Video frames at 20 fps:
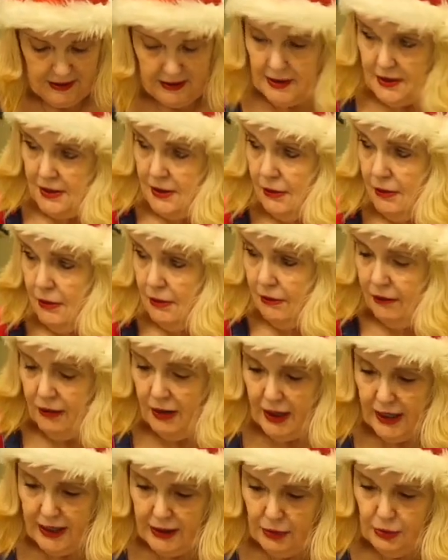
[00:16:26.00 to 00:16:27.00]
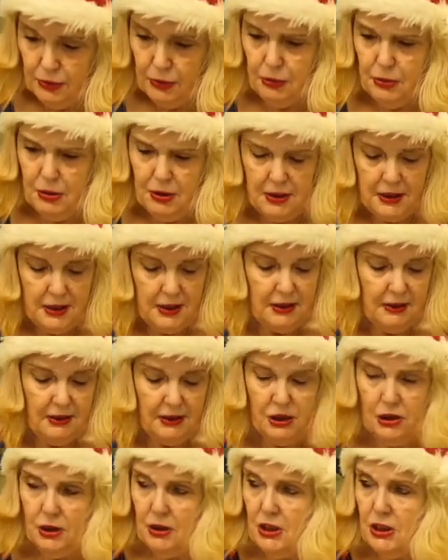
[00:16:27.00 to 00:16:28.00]
It's sort of like, oh,
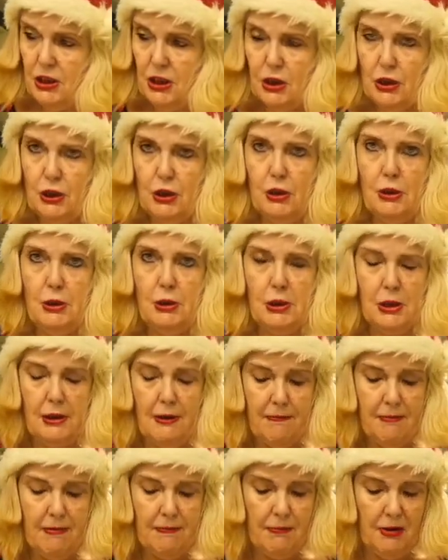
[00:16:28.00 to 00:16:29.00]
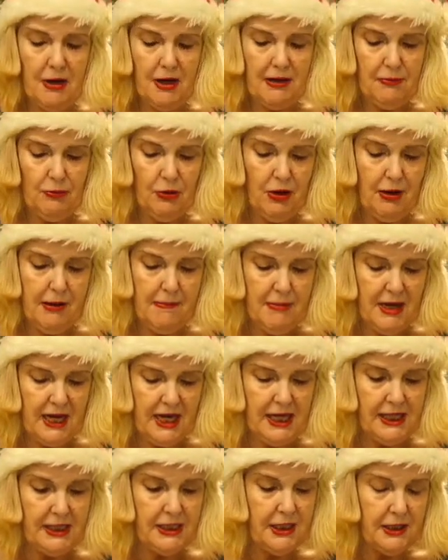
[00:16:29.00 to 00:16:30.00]
I should have just used some of mine, what I
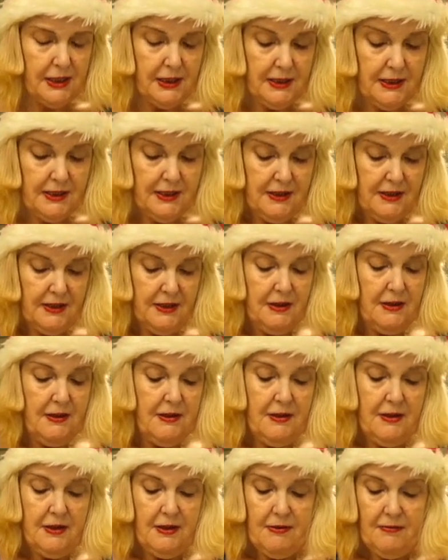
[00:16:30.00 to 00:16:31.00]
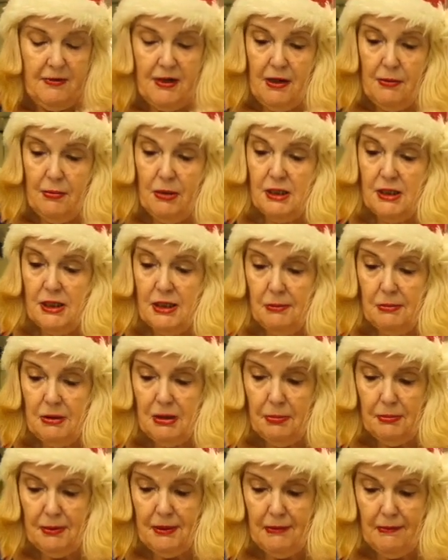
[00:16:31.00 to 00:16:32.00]
made. That one seems
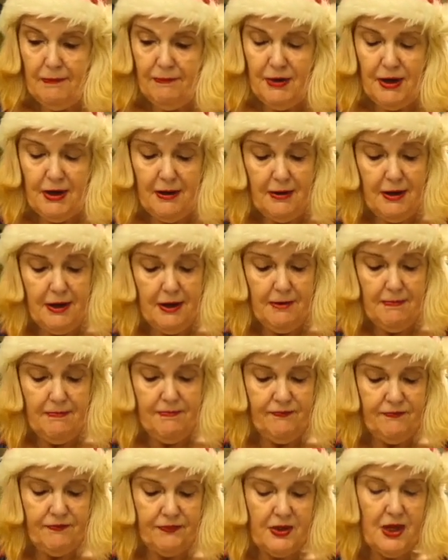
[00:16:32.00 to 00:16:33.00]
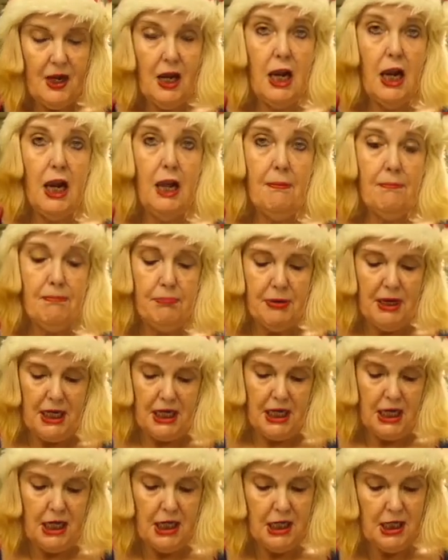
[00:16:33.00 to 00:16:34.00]
to be a bit
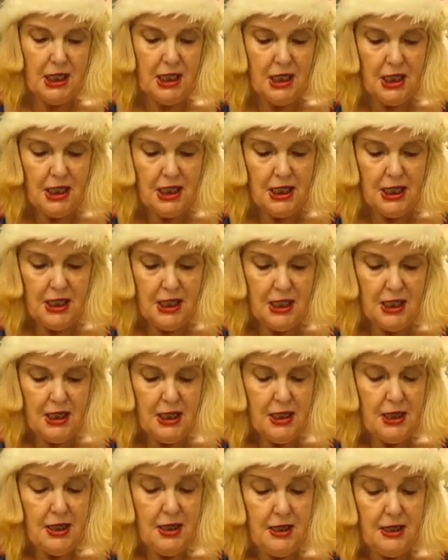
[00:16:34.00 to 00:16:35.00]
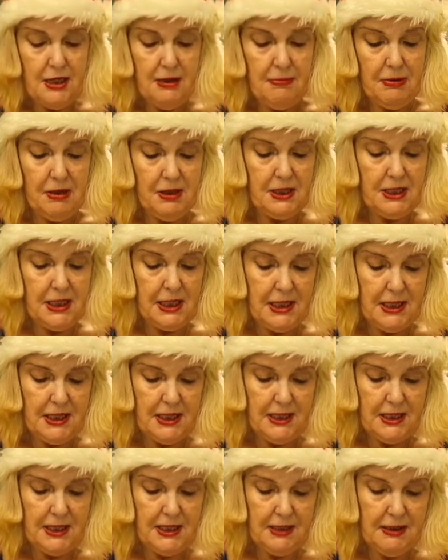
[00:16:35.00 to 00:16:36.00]
lumpy. Never mind,
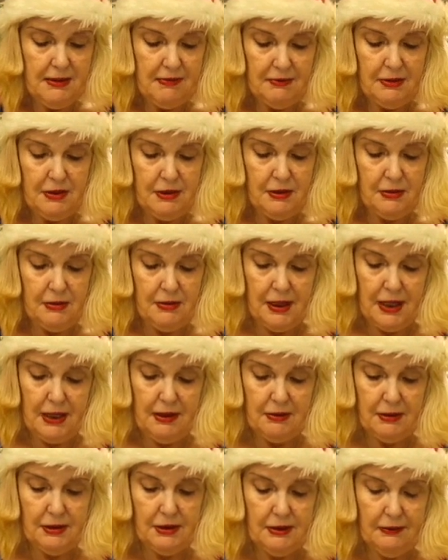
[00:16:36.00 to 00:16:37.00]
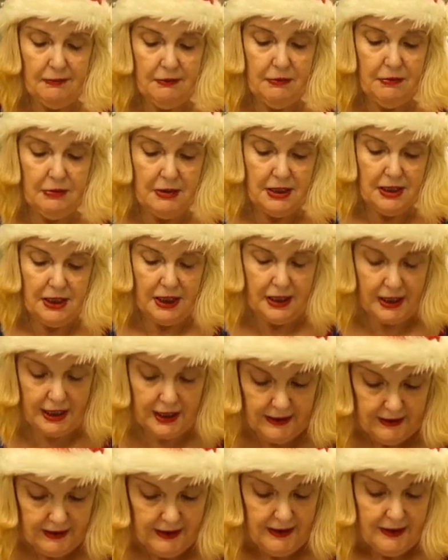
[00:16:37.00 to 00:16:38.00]
I have to do now because I've already done
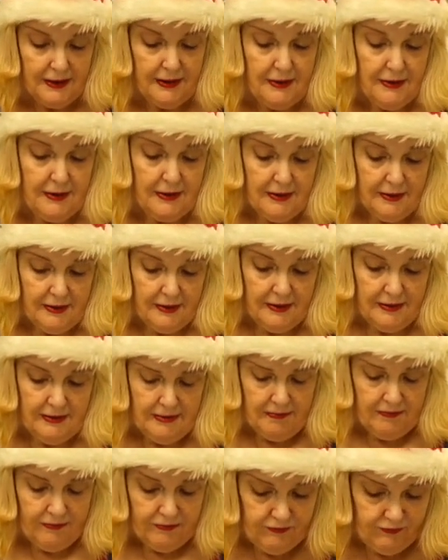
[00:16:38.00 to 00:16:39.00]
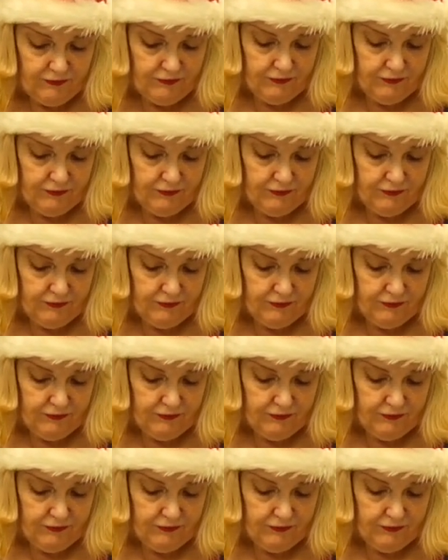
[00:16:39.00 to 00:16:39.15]
it.